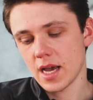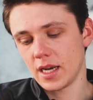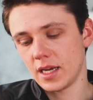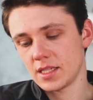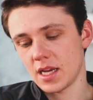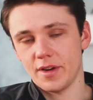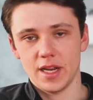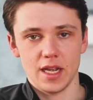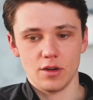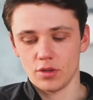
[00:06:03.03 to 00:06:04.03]
and in this area
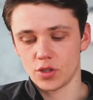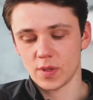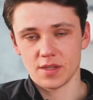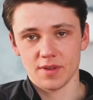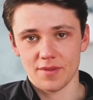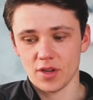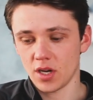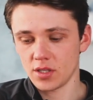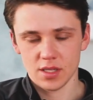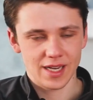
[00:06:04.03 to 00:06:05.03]
here, another 25
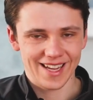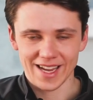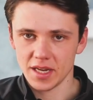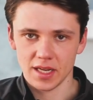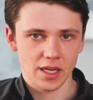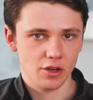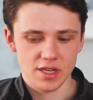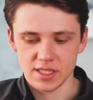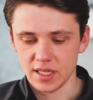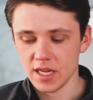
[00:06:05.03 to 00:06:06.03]
yards. Again, you can
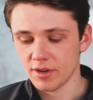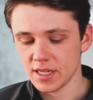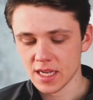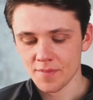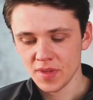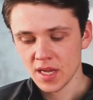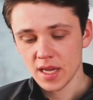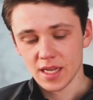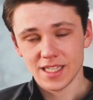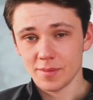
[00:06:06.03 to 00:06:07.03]
increase and decrease that.
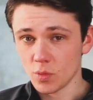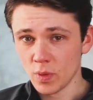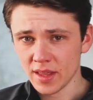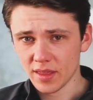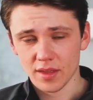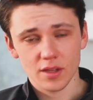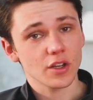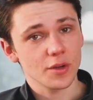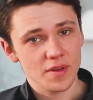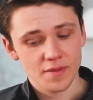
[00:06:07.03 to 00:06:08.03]
In terms of width, it's
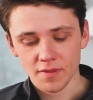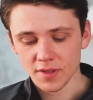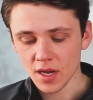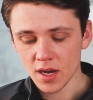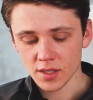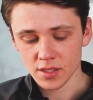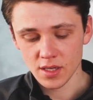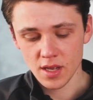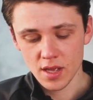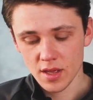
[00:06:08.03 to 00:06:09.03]
going to be 50 yards,
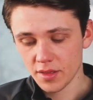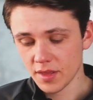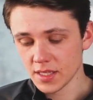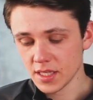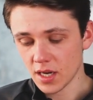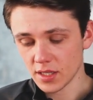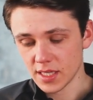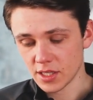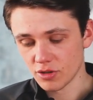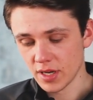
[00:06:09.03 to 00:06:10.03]
30 yards
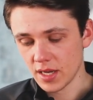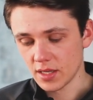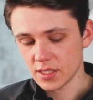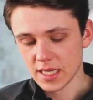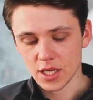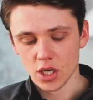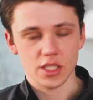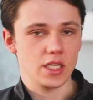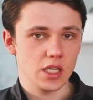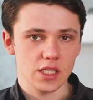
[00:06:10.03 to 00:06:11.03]
centrally, 10
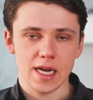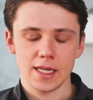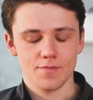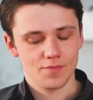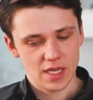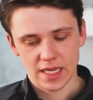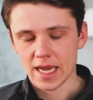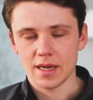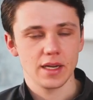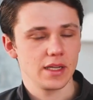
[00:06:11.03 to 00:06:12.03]
yards either side.
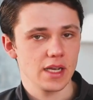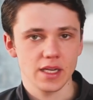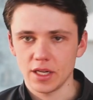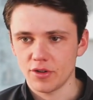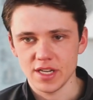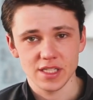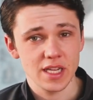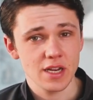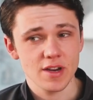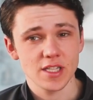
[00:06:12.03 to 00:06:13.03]
Again, you can increase and
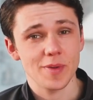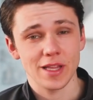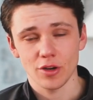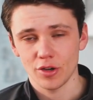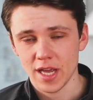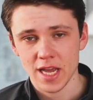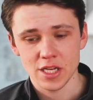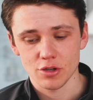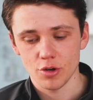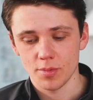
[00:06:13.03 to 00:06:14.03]
decrease depending on the
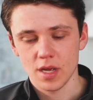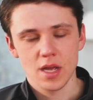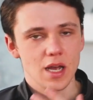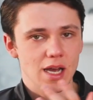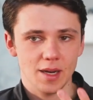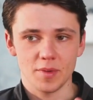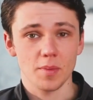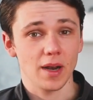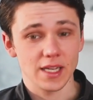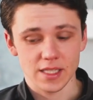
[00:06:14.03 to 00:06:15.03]
age group and how many
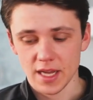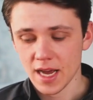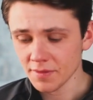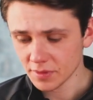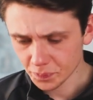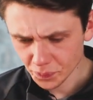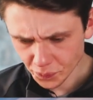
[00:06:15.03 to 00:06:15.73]
players that you have.